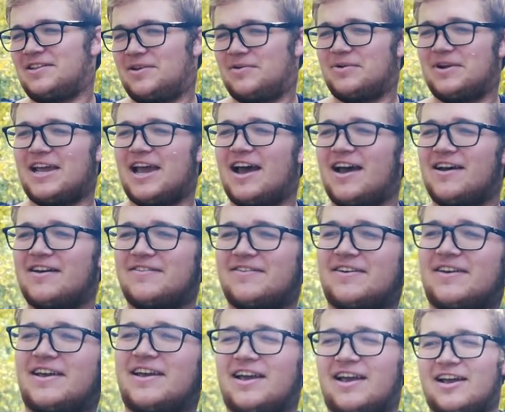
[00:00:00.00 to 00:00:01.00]
that we have
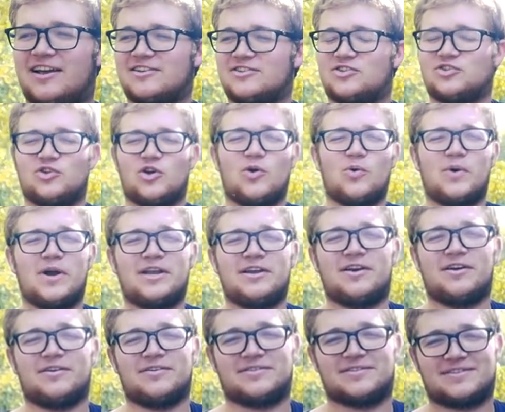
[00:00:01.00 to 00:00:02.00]
has no
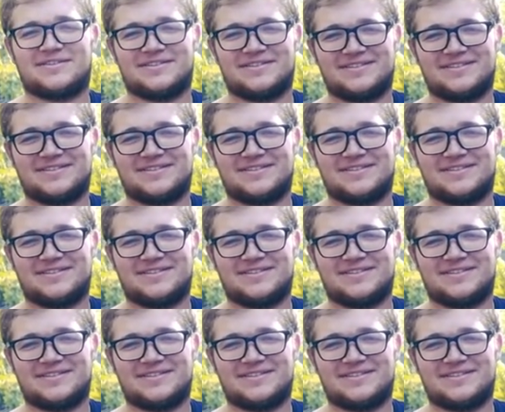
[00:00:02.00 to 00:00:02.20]
windows.